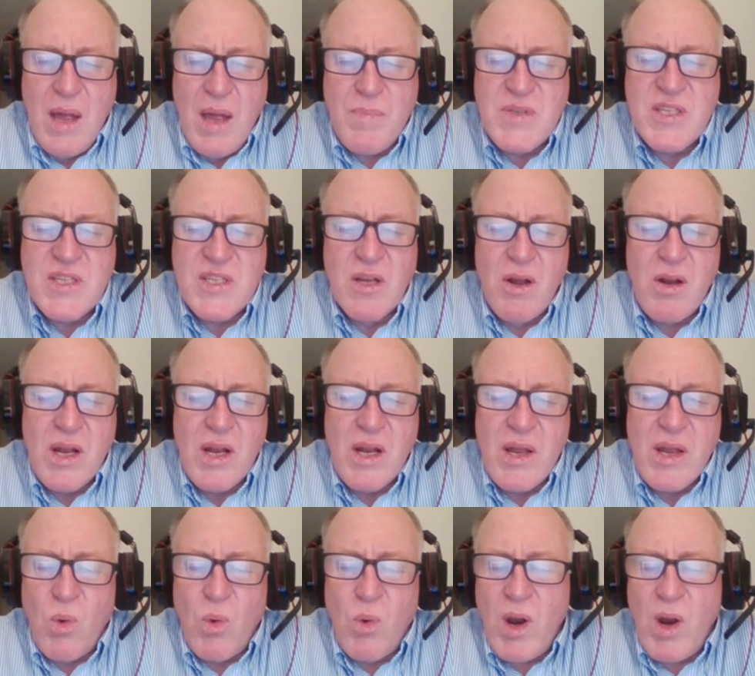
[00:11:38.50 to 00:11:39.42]

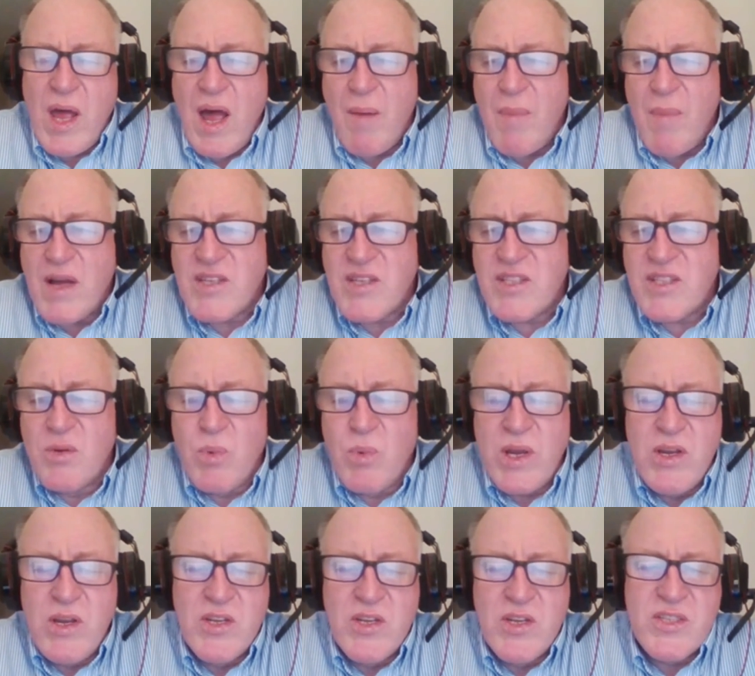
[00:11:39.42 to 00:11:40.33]
Absolutely. Well, how much
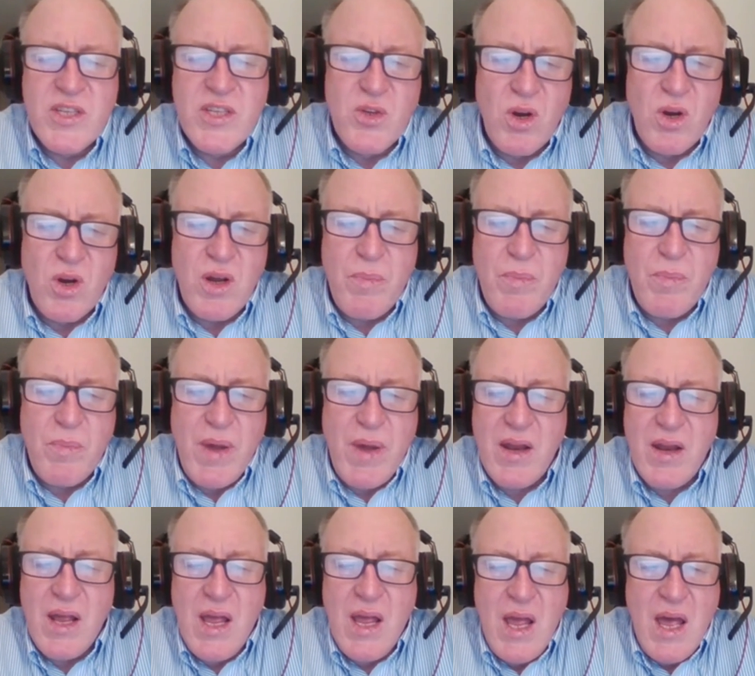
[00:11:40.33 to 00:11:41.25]
did we used to talk
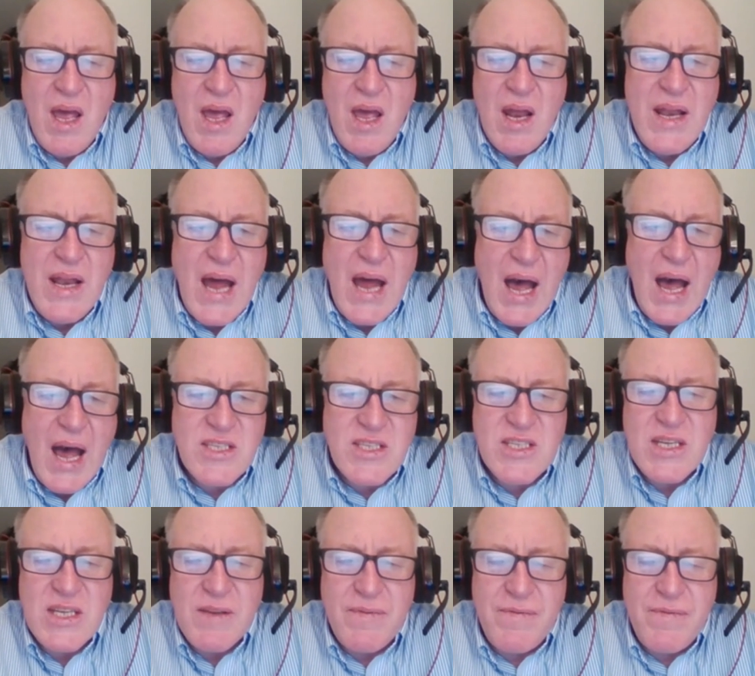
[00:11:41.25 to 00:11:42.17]
about
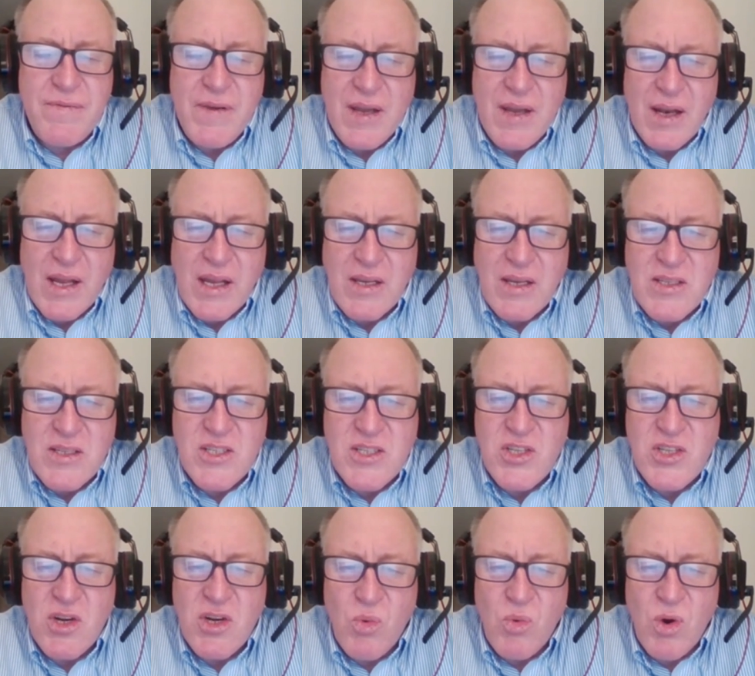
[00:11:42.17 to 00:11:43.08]
Nazi
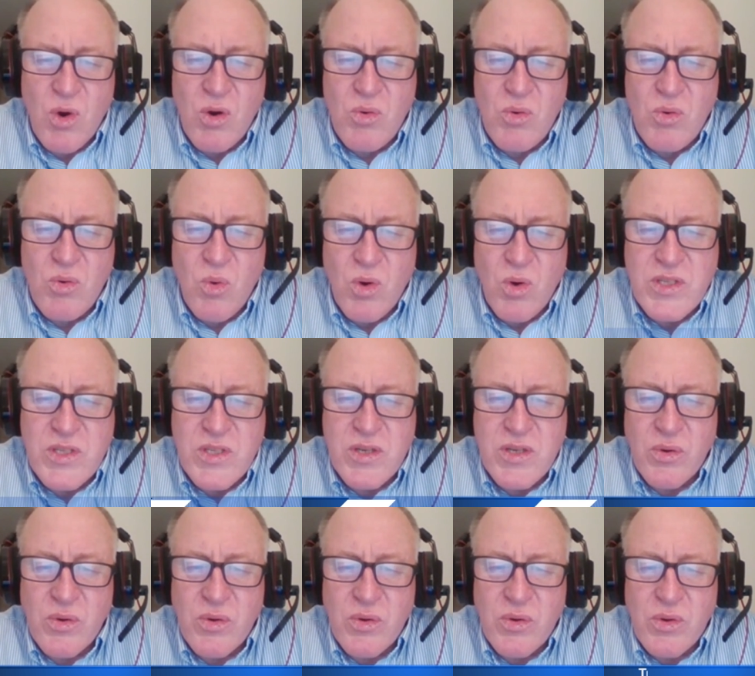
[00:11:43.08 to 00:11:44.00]
feelings during World War
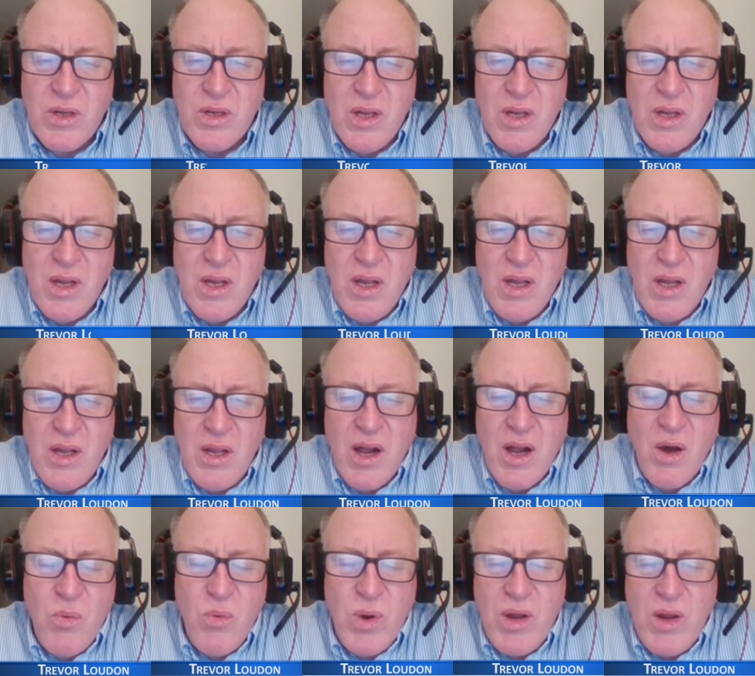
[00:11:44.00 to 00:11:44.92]
II?
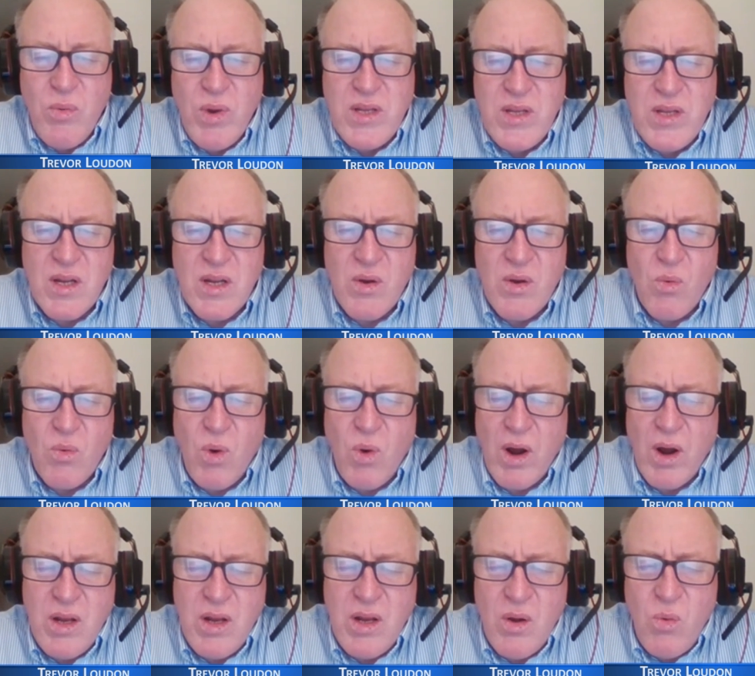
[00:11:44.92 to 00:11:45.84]
You know, we
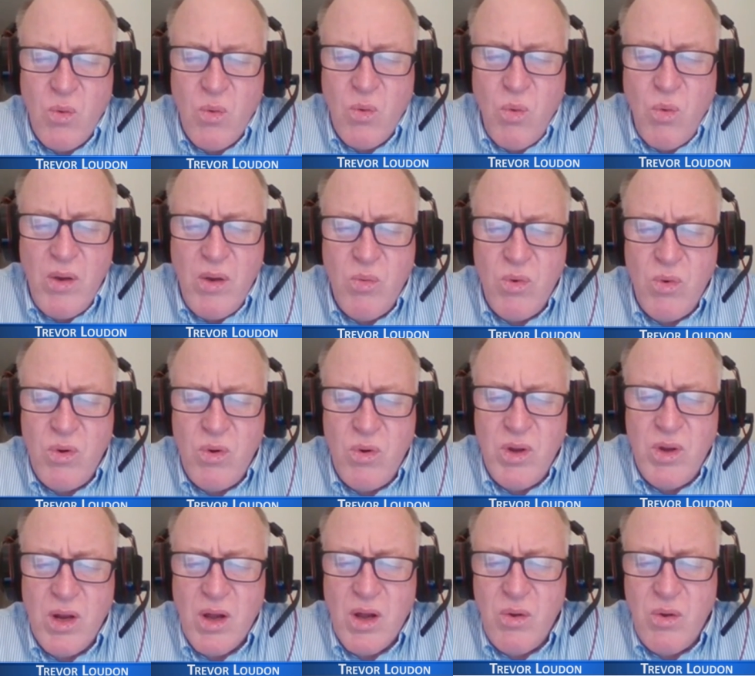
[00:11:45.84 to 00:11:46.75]
didn't want, why,
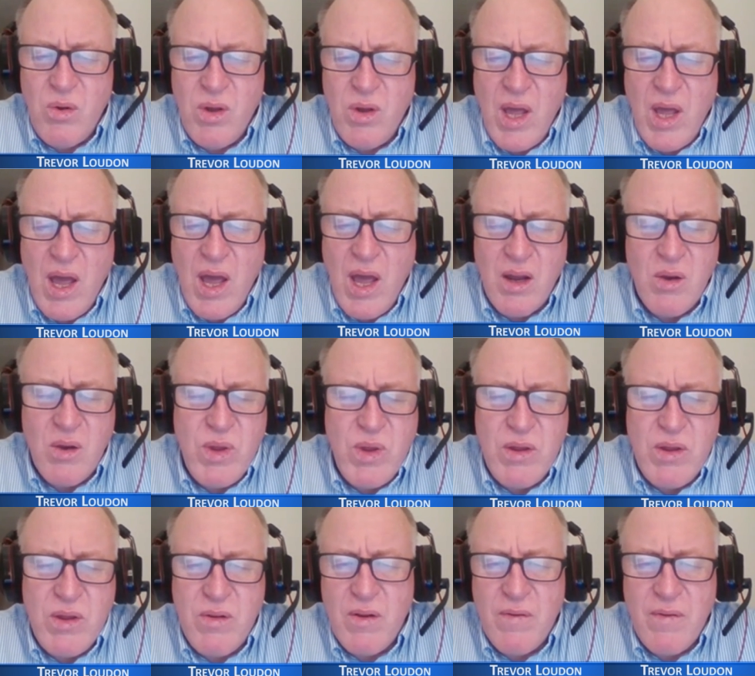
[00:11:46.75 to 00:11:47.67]
how
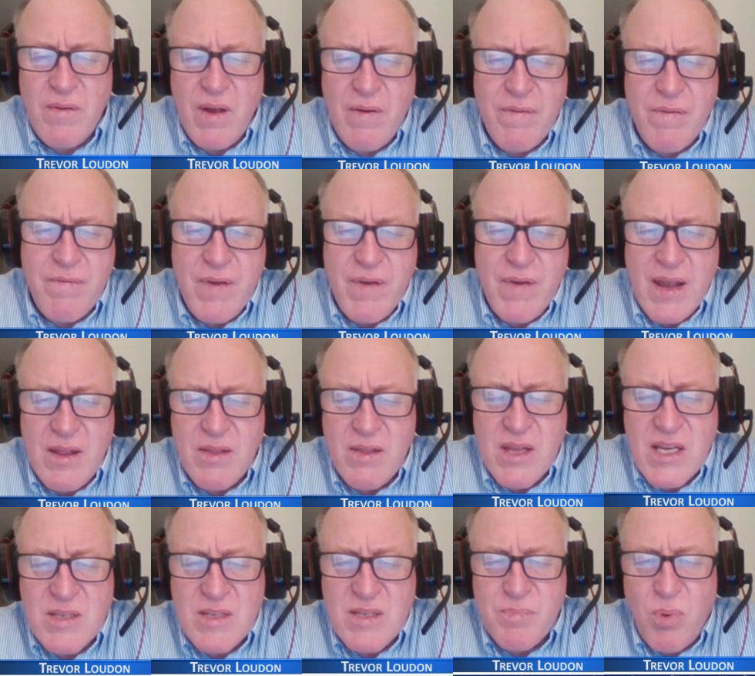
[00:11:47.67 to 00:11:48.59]
could we
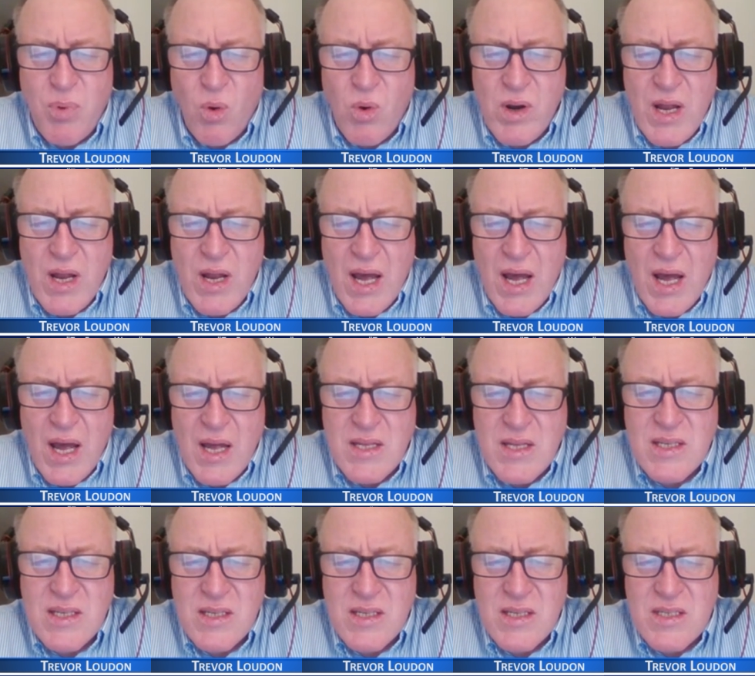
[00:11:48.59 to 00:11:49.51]
offend these poor
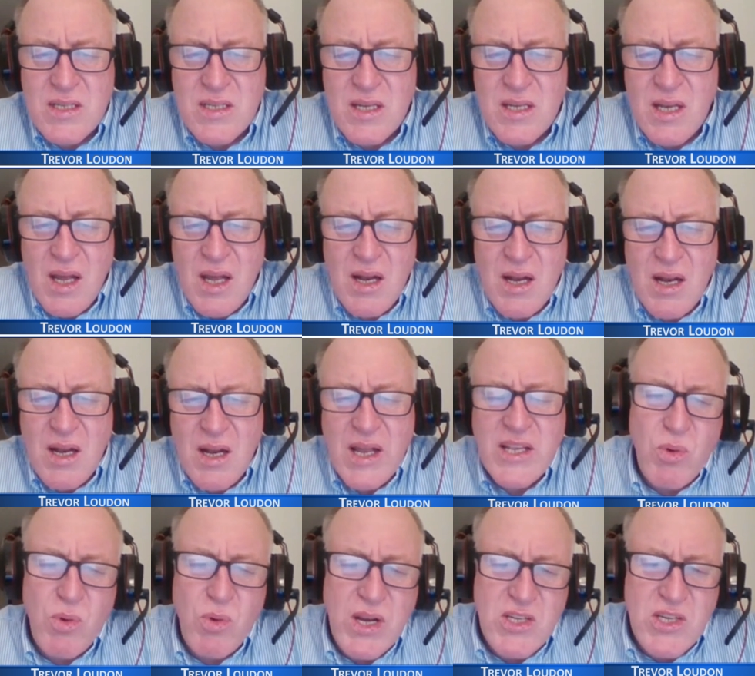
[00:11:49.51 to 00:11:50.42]
Nazis?
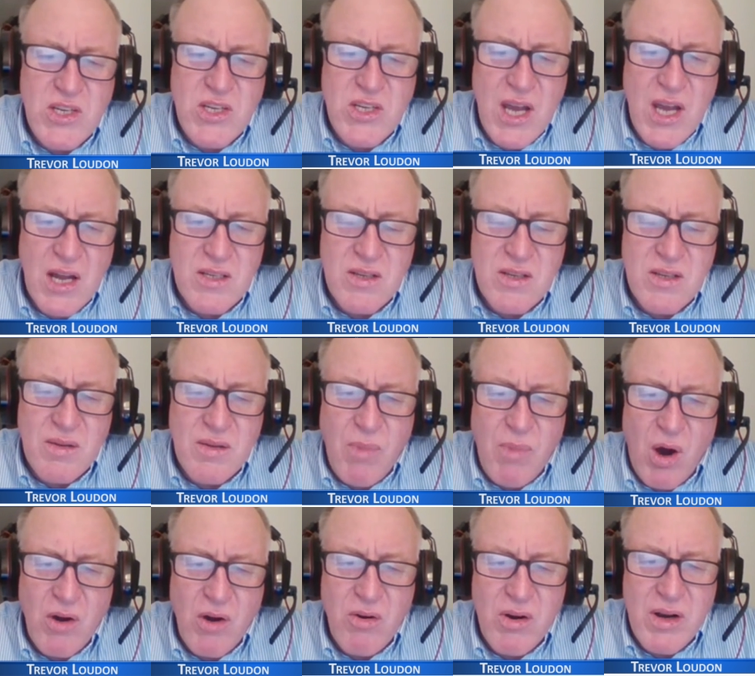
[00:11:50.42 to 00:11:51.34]
Let's reach out to
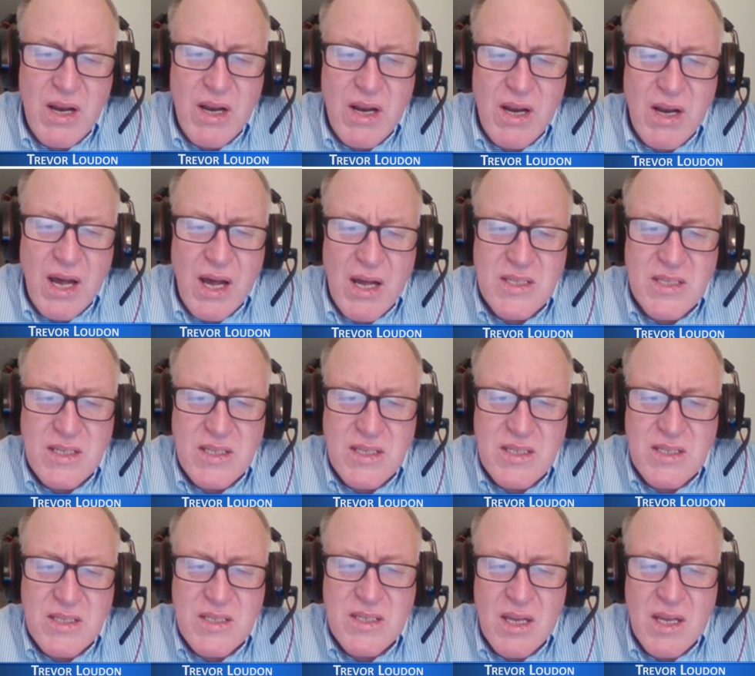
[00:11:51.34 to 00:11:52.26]
the moderate
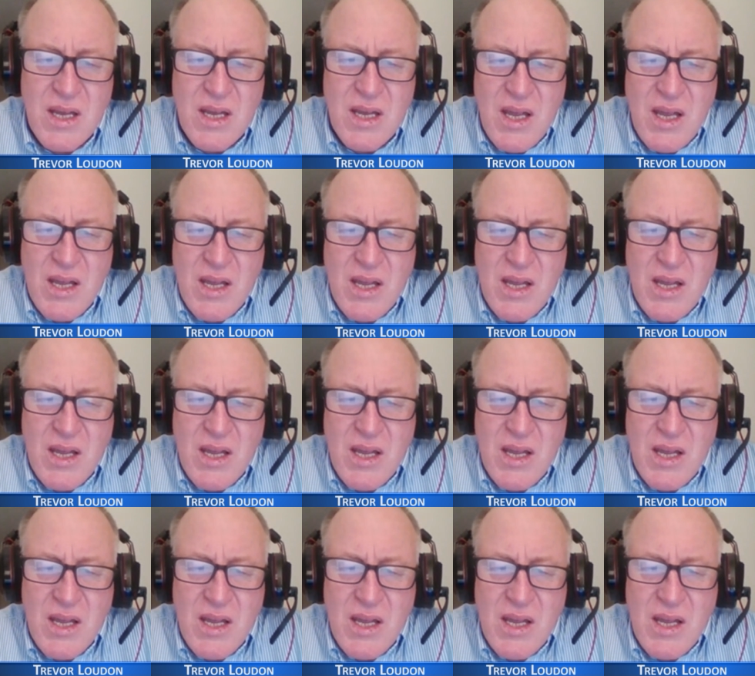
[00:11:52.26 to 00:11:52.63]
Nazis.